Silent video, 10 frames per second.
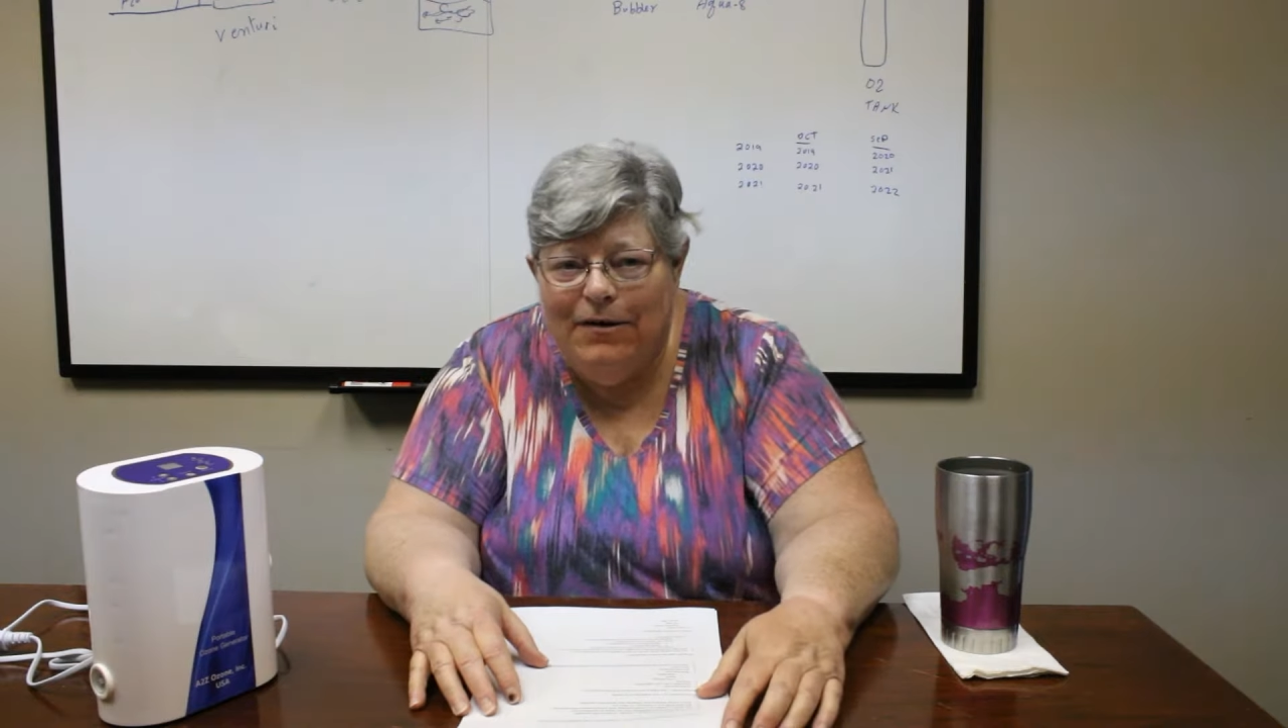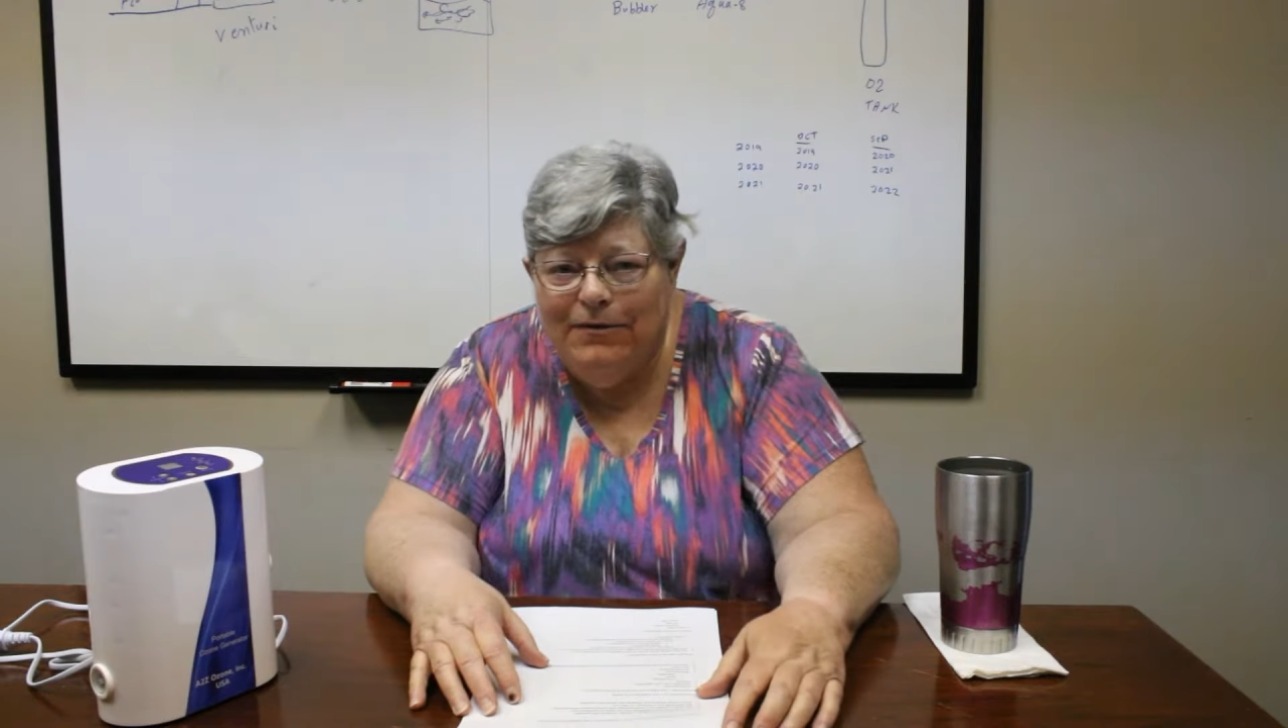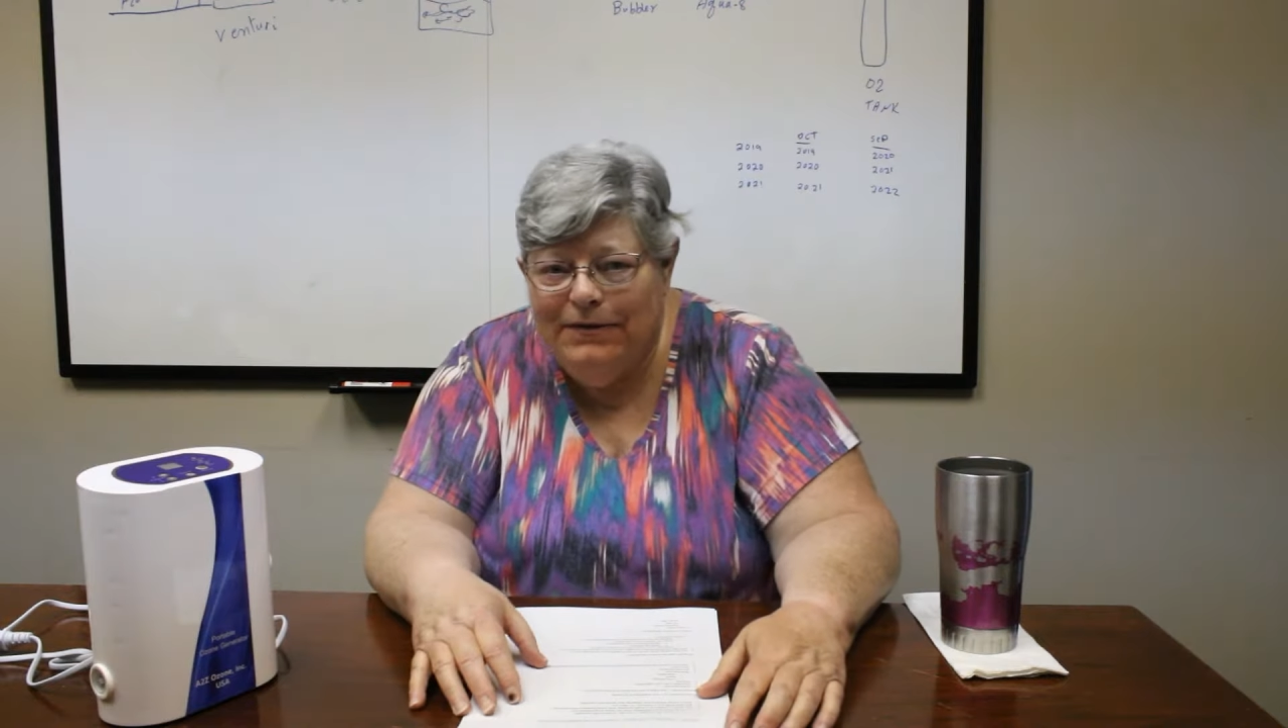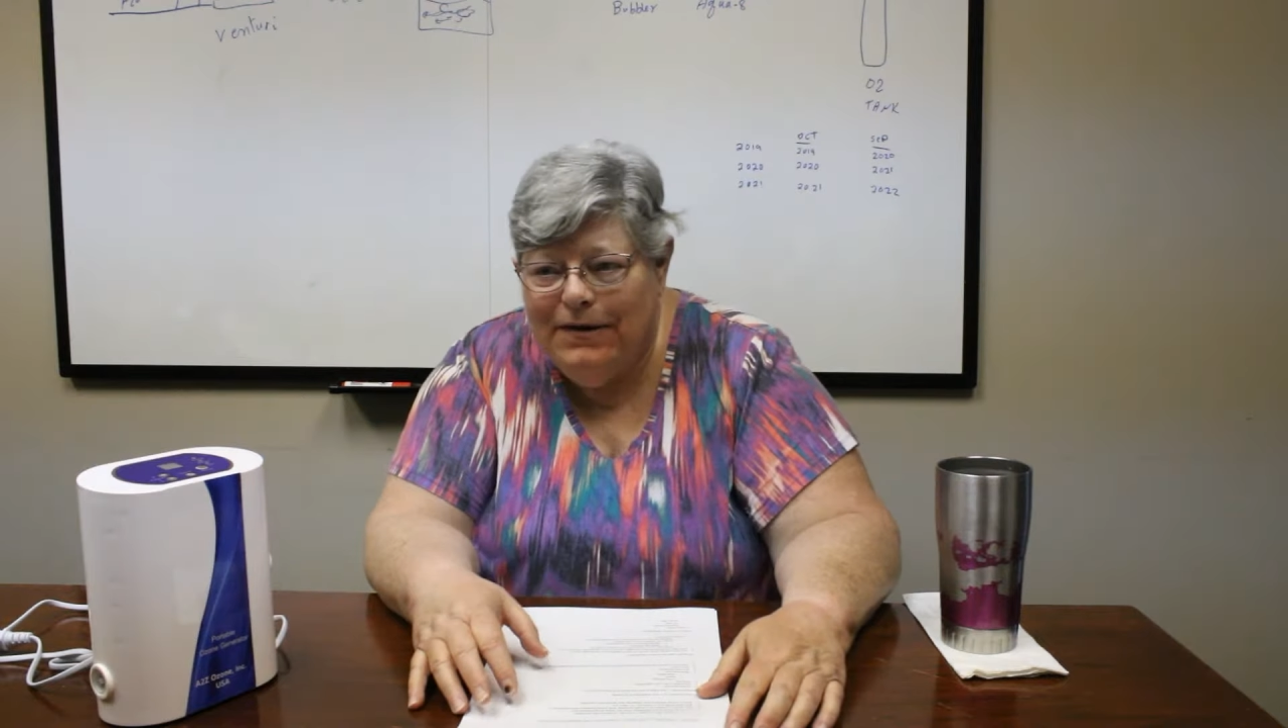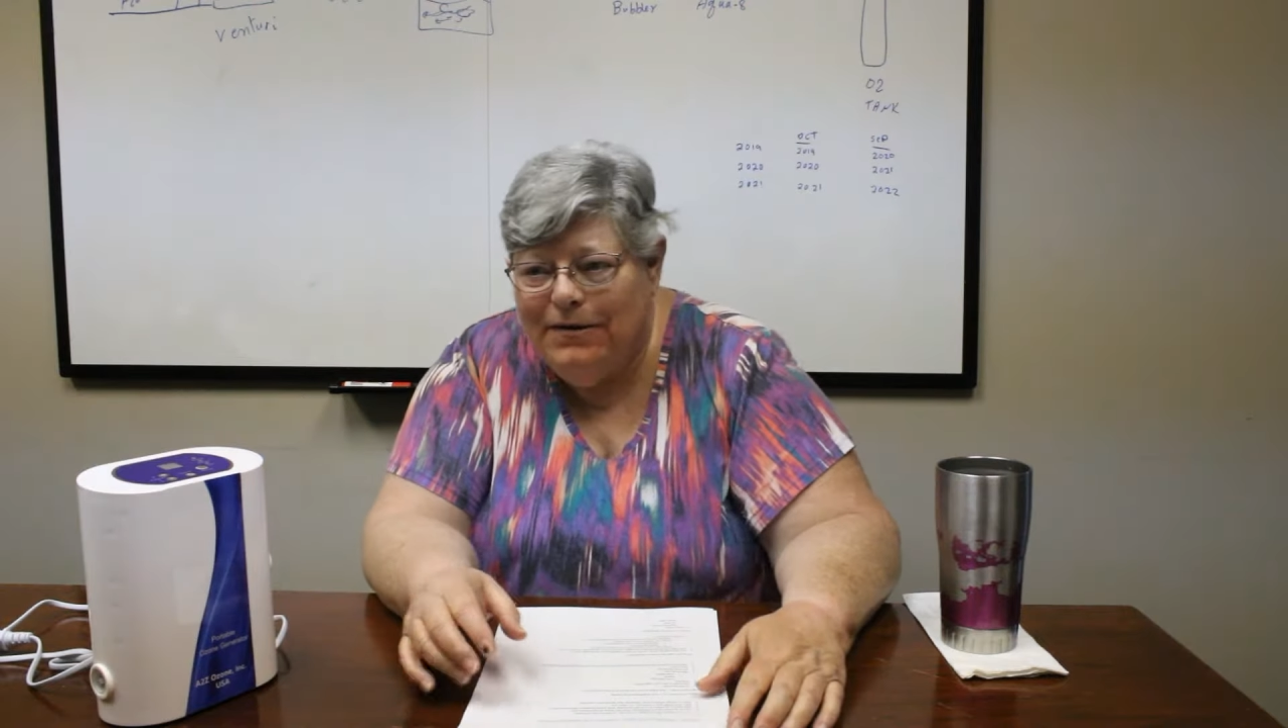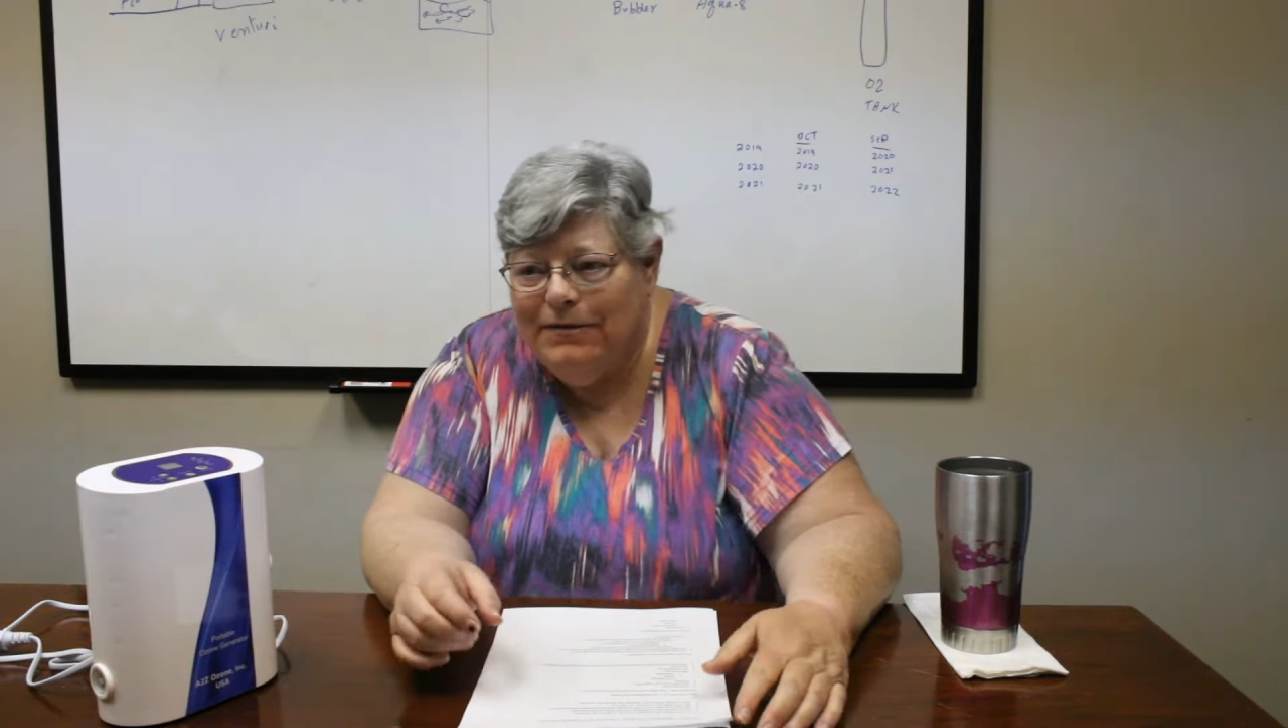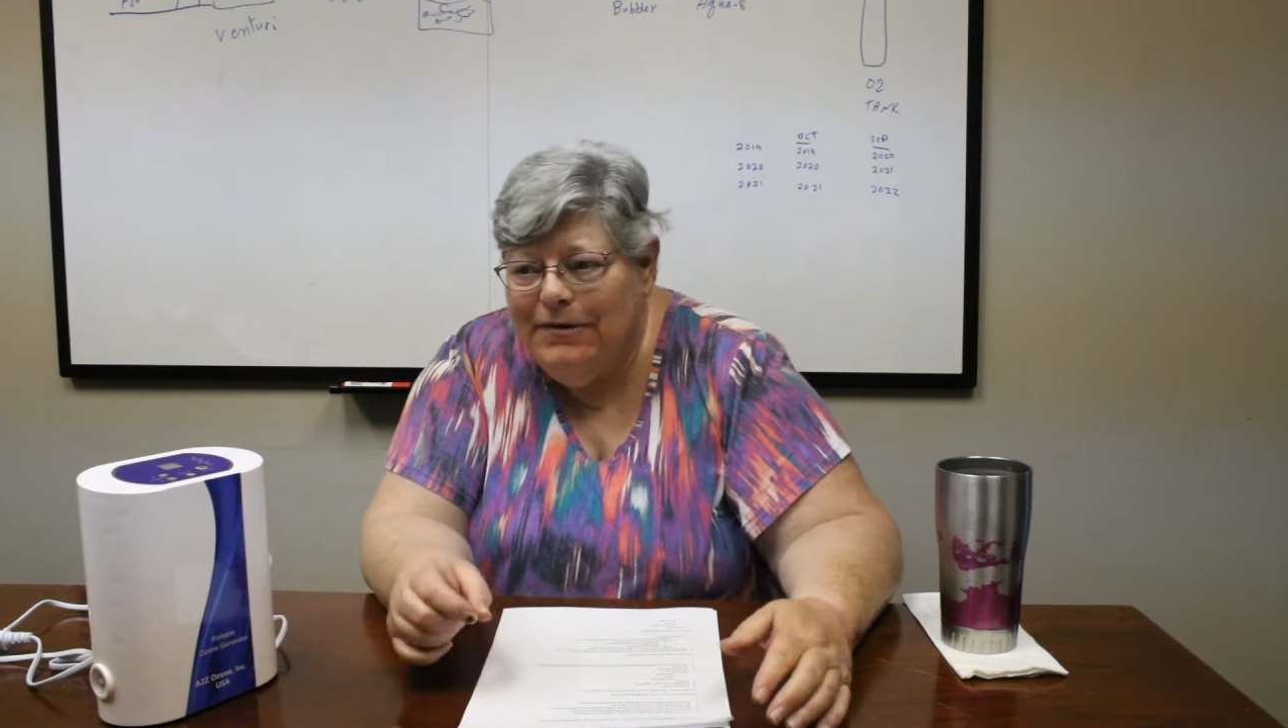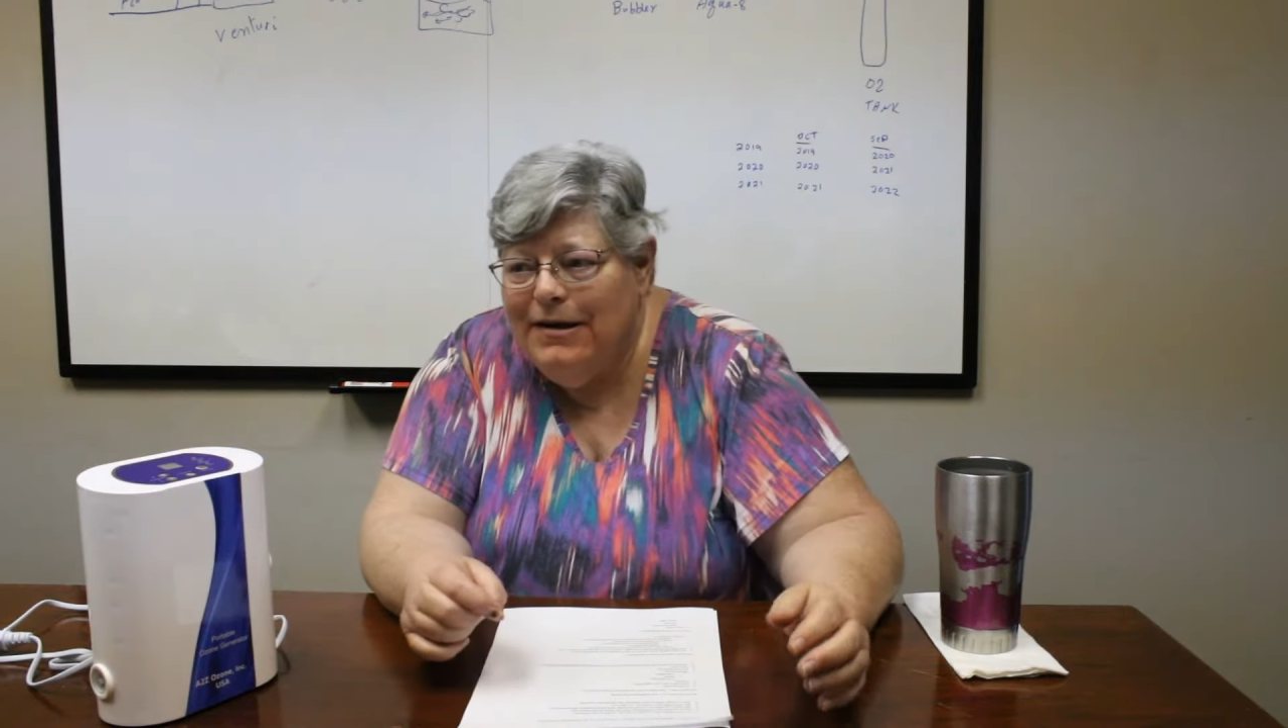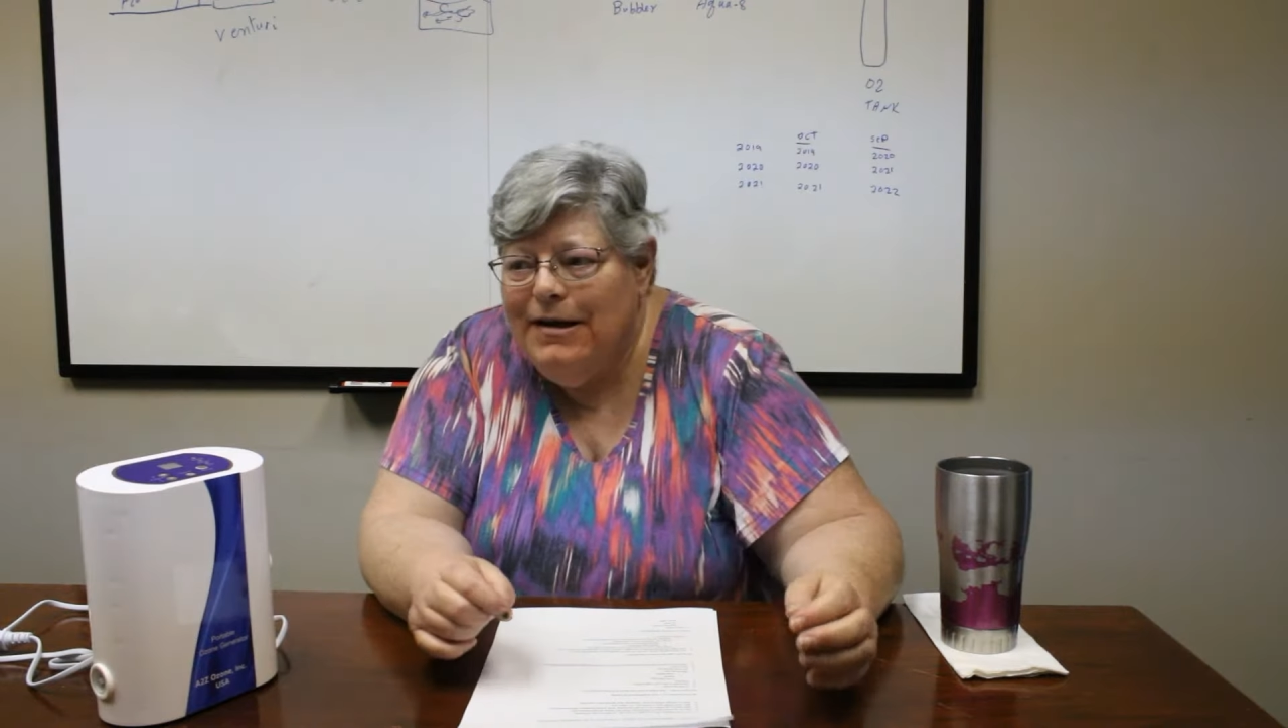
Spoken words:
Ozone.